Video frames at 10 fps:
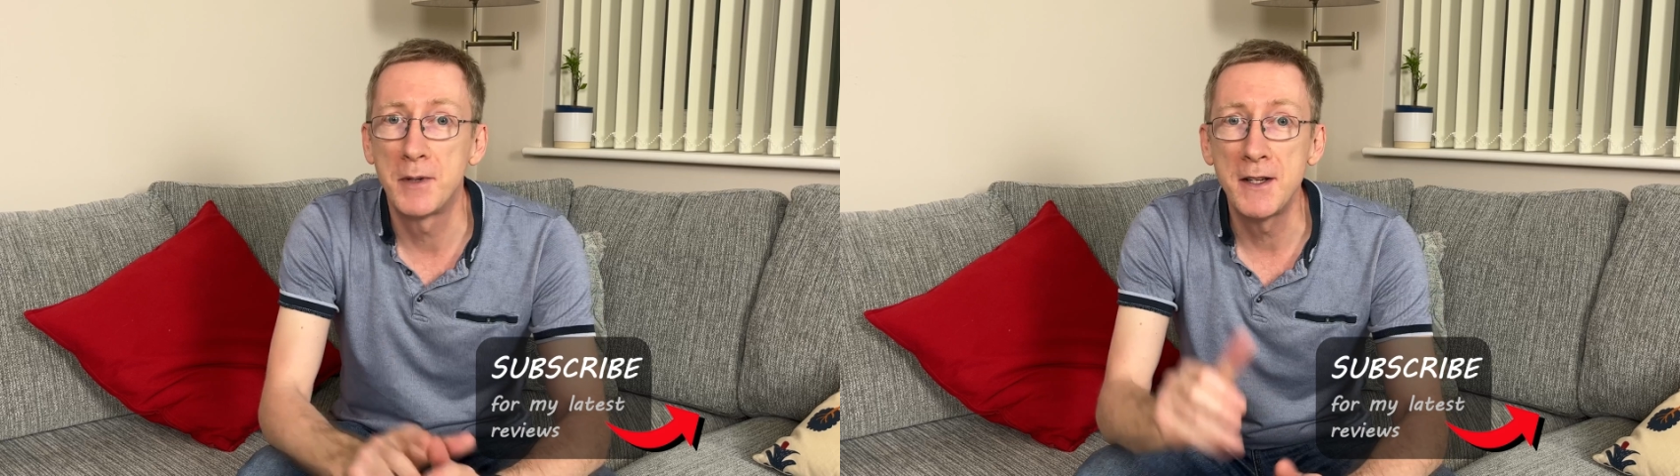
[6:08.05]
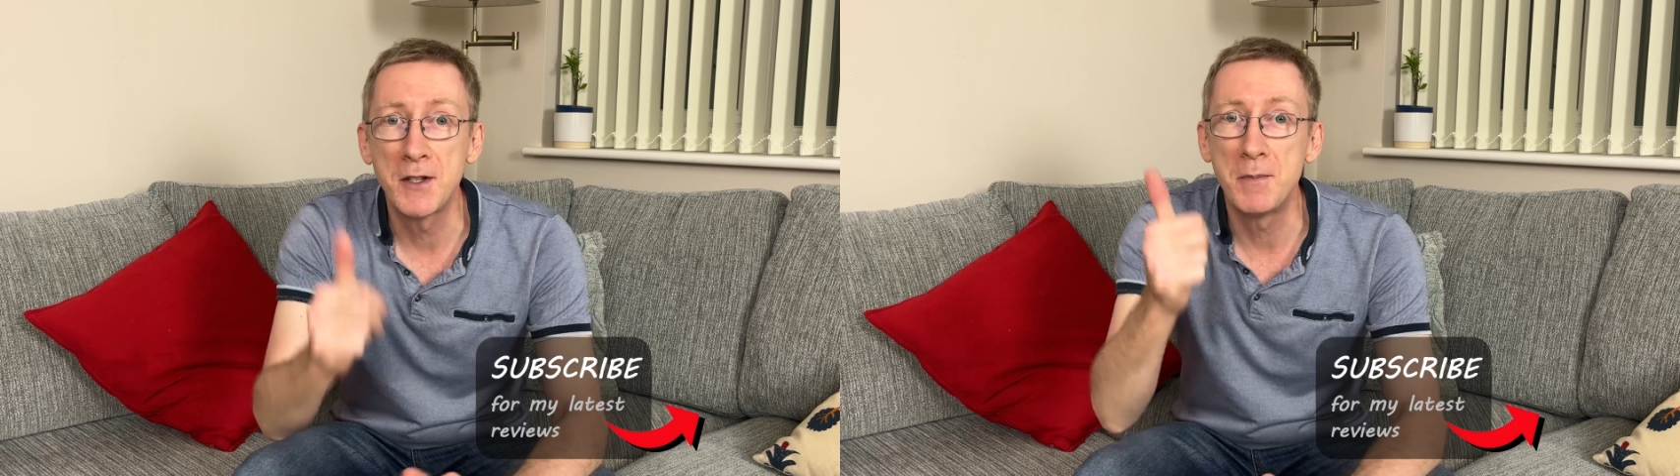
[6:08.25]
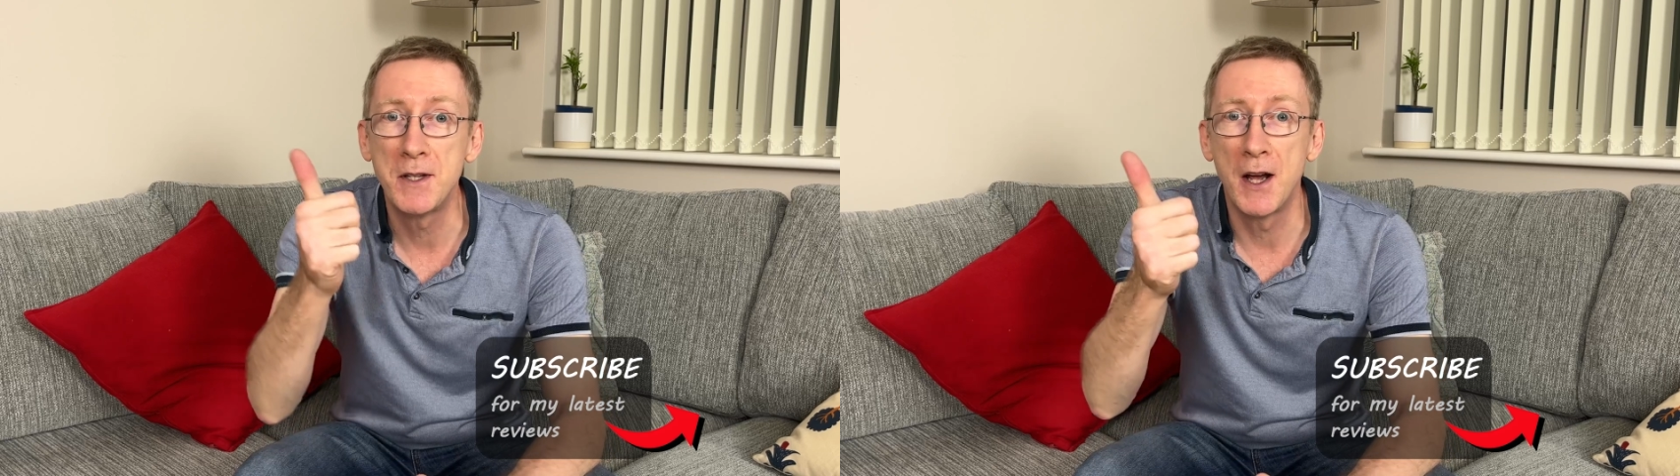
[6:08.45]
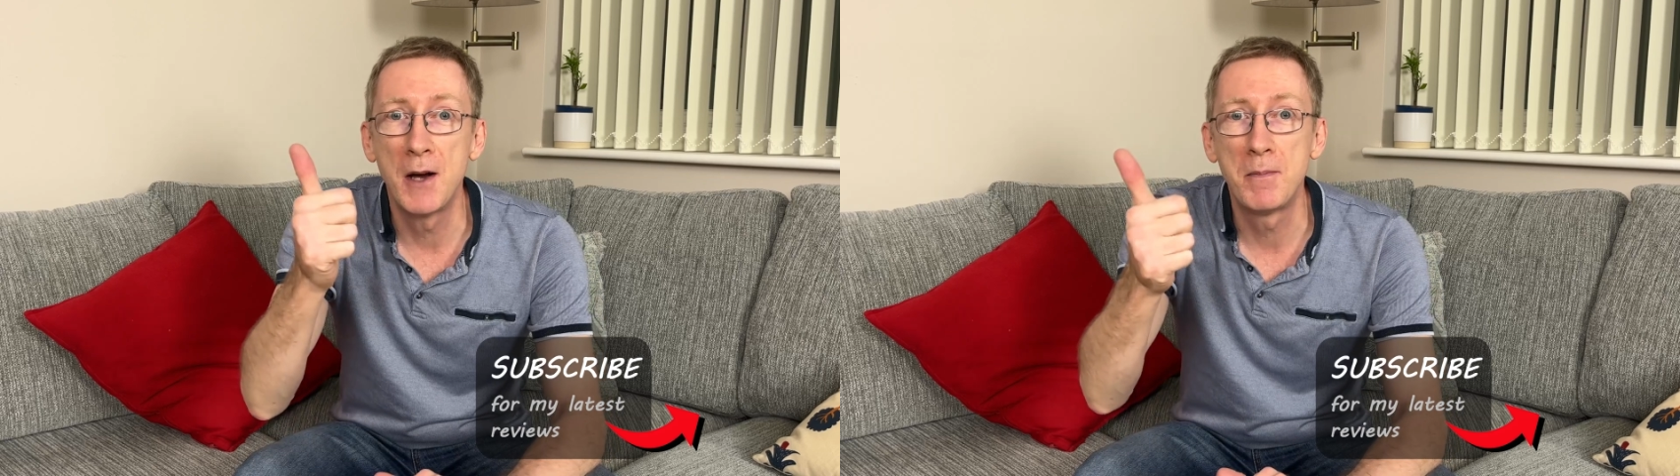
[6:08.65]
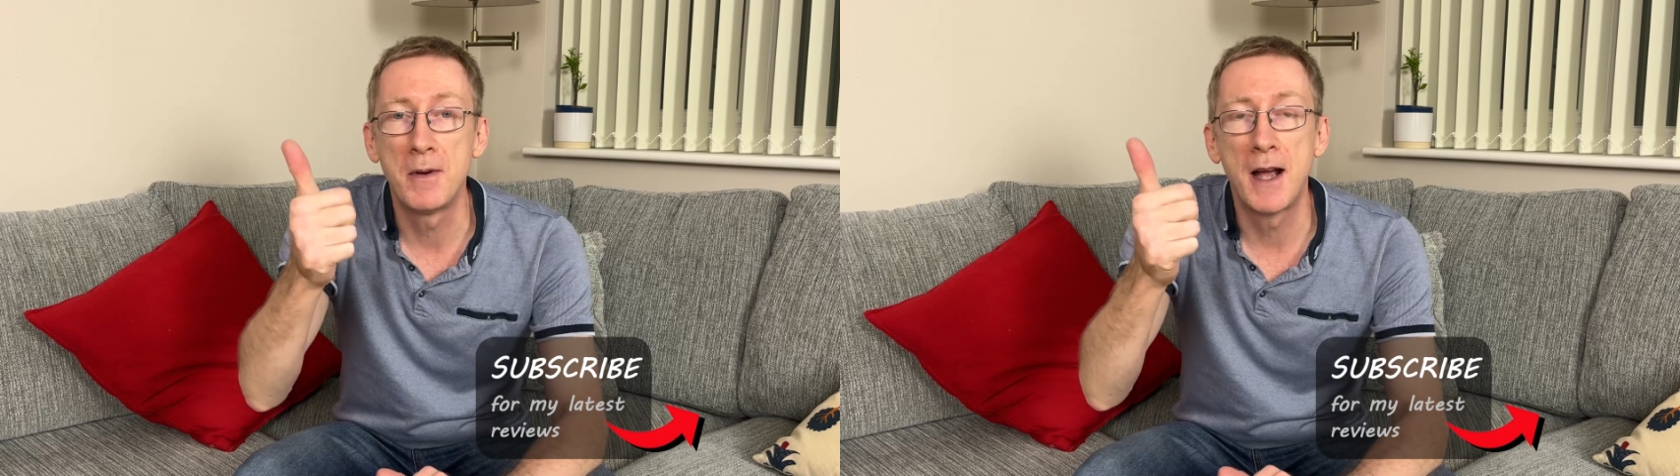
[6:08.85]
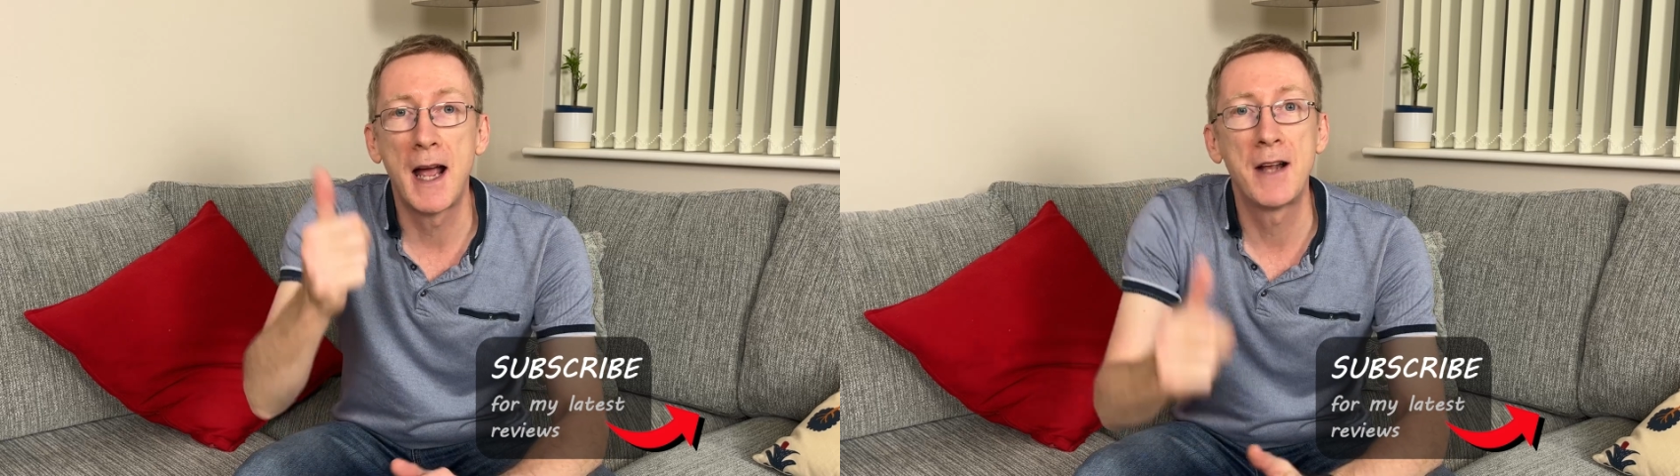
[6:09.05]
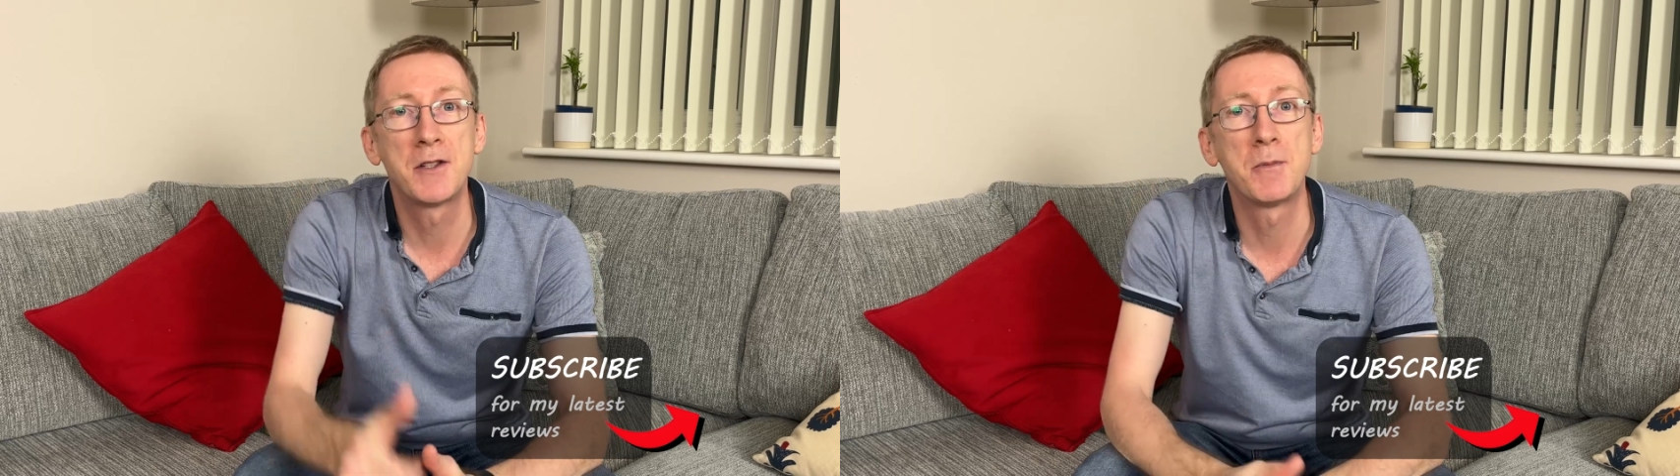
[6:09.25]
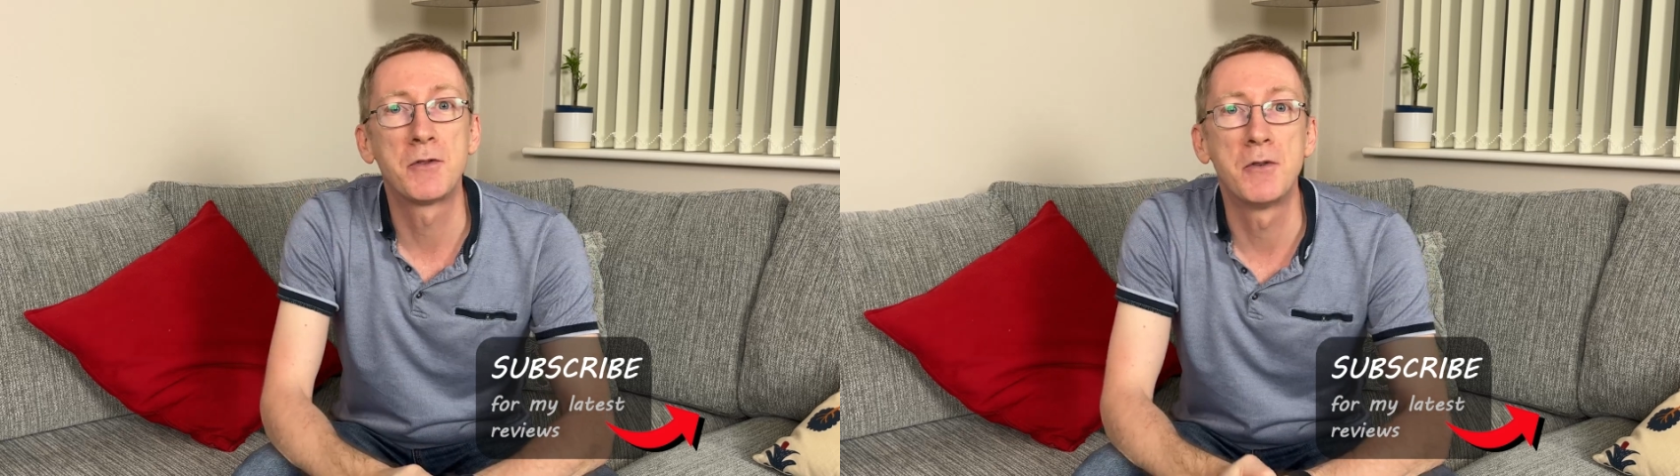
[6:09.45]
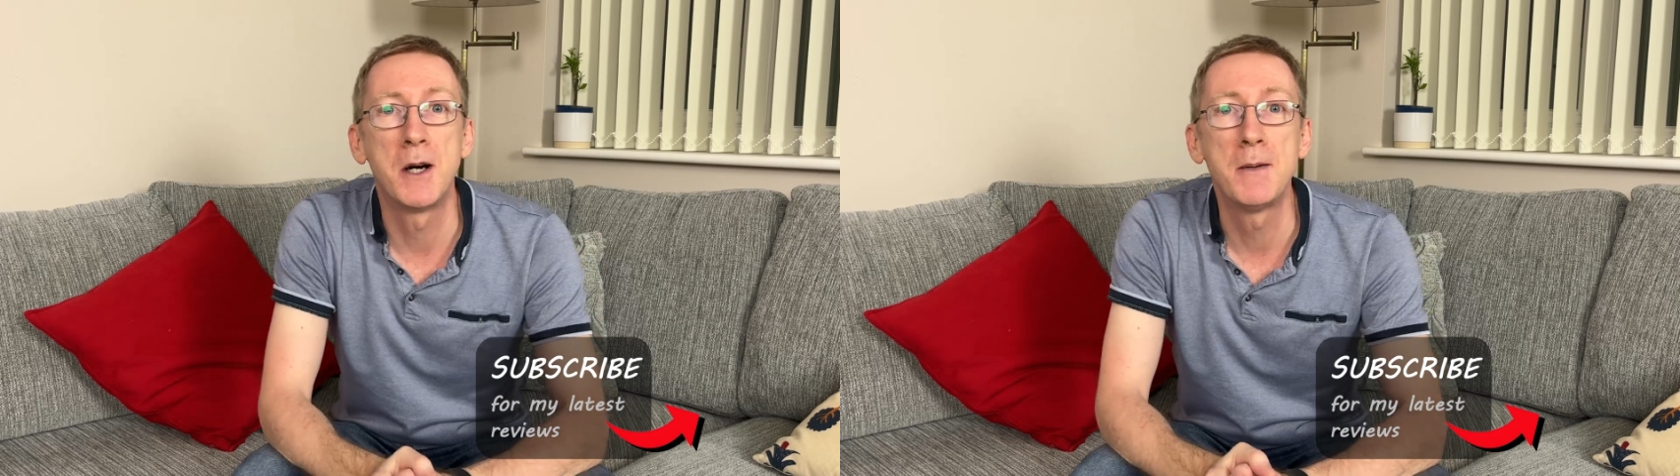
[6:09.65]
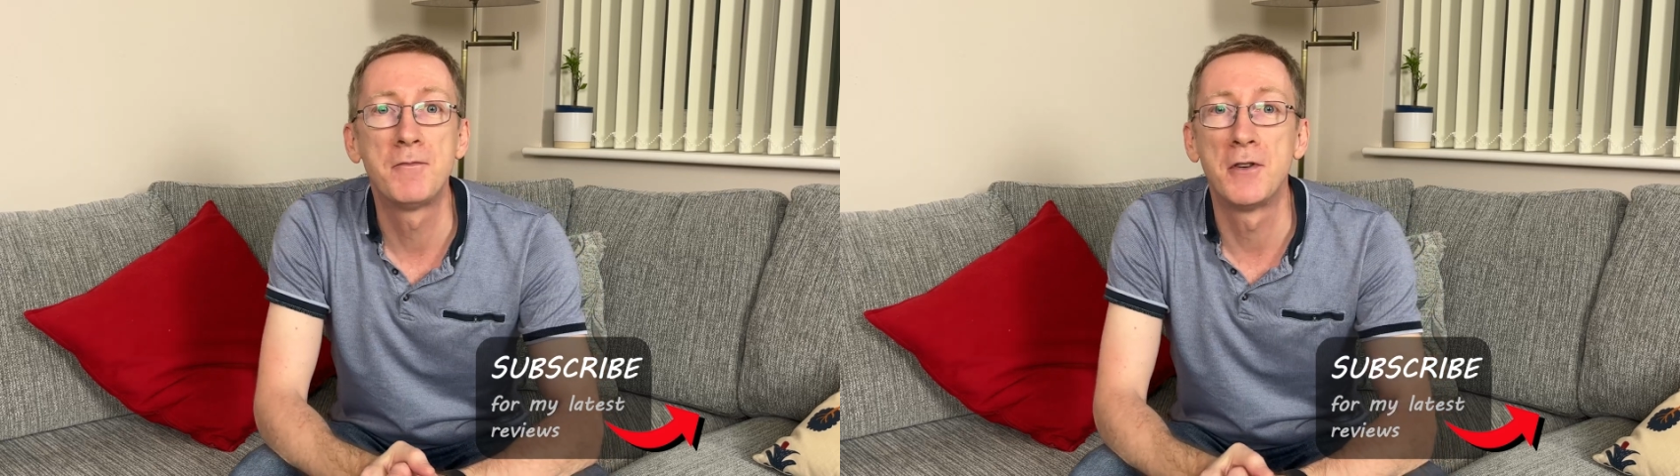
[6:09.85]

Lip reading: please thumbs it up and subscribe